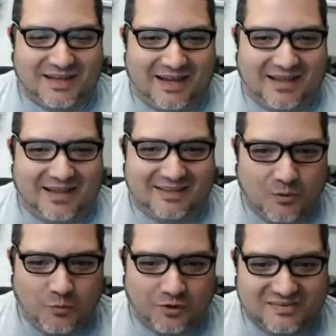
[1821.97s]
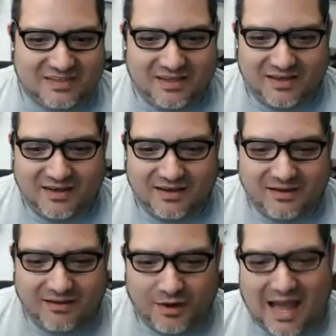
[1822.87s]
I think that we're seeing
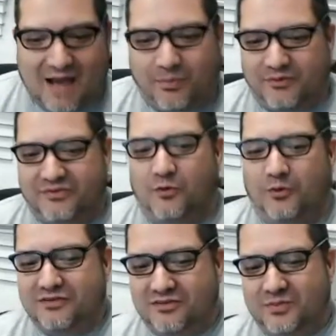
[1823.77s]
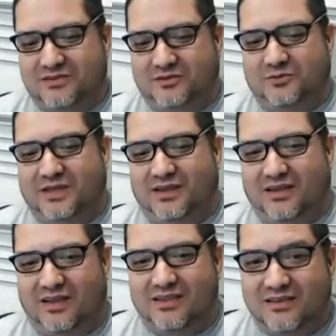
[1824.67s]
what Apple is going to be doing
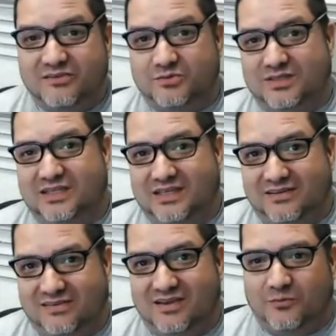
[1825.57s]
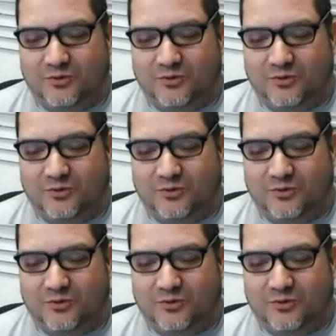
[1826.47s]
in this release.